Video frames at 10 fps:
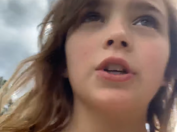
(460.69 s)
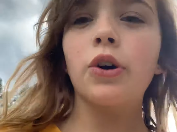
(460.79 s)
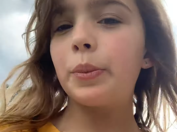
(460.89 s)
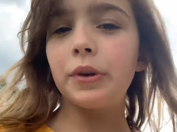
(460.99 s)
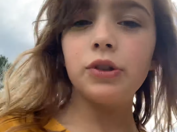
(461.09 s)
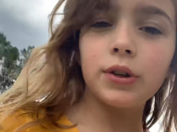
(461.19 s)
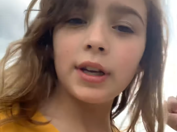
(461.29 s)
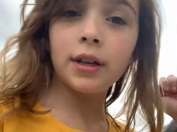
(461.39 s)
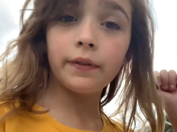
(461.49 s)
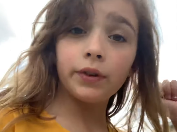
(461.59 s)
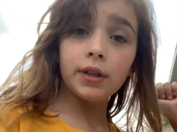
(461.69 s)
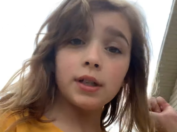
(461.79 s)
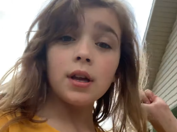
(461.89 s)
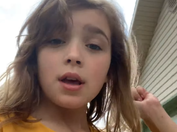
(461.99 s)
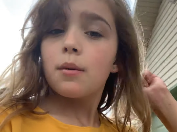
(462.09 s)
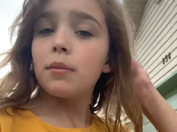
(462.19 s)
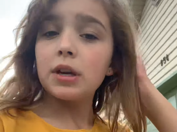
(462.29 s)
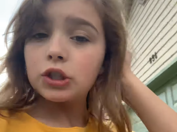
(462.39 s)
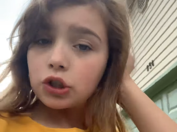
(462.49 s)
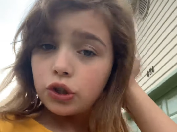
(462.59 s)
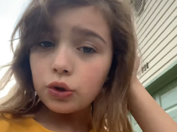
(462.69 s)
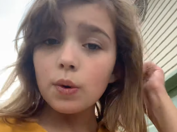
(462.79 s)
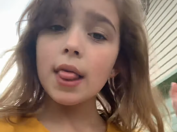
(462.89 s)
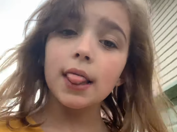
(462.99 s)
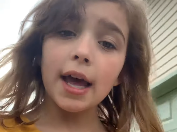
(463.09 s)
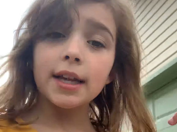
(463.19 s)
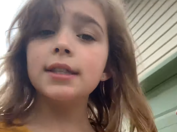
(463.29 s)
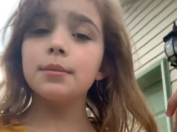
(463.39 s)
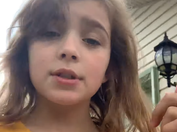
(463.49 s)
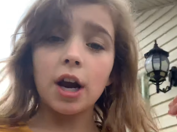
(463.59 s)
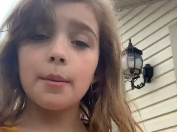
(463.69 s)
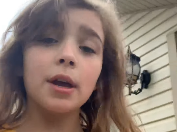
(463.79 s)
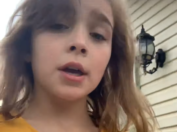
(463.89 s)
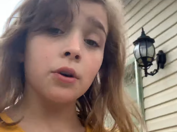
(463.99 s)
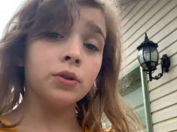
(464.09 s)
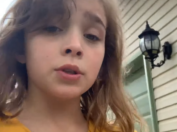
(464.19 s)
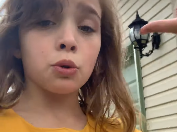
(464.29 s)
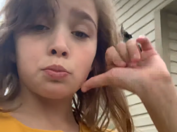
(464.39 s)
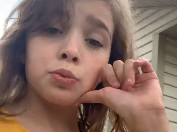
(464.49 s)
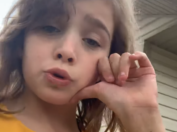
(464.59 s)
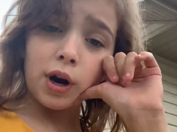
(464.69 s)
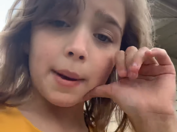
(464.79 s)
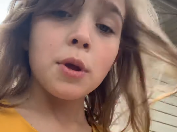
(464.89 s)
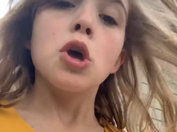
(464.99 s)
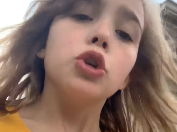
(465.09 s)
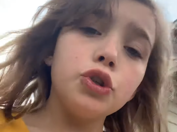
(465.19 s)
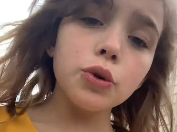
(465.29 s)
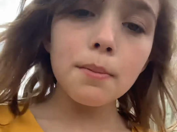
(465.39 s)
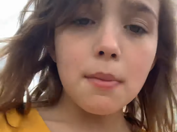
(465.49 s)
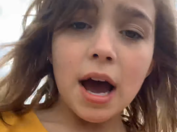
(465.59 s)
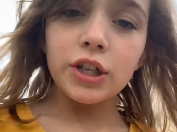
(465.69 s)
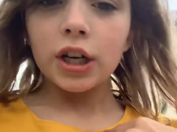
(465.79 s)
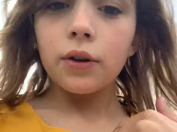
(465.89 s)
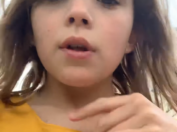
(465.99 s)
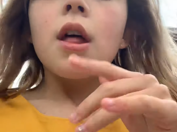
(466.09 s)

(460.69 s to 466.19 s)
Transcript: Hope you enjoyed and if you did, make sure to like, subscribe, and go subscribe to my channel.